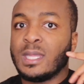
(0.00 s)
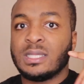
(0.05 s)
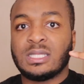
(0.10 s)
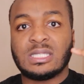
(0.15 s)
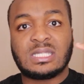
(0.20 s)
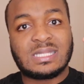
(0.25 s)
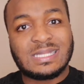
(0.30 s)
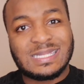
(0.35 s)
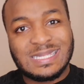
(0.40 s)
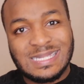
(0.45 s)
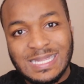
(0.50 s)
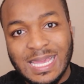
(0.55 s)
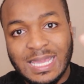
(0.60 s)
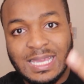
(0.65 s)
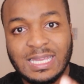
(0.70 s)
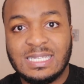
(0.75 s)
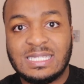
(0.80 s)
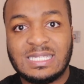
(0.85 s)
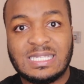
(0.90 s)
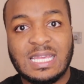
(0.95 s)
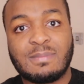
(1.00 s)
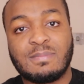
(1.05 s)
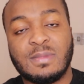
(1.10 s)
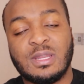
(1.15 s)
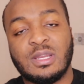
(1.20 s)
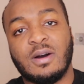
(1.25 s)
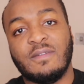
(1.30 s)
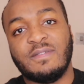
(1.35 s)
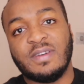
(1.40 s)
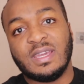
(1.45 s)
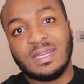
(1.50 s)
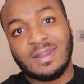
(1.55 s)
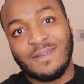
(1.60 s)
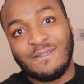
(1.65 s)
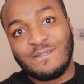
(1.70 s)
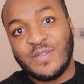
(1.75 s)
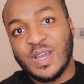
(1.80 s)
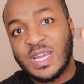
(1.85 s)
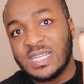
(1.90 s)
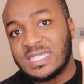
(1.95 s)
Just the second segment of it. The
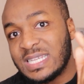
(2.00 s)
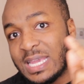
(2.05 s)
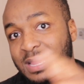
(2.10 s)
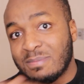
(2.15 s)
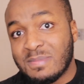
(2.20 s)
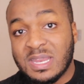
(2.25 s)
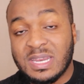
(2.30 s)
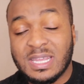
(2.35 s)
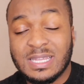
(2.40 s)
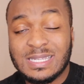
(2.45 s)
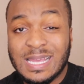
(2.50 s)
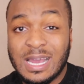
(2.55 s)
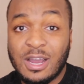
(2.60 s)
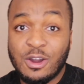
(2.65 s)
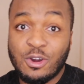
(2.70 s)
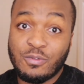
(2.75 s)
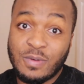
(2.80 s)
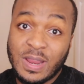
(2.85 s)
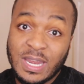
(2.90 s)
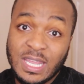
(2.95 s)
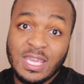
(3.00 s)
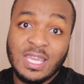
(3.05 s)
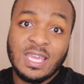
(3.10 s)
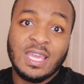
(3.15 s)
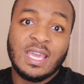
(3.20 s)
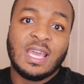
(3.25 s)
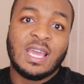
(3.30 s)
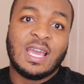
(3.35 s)
first segment is out already.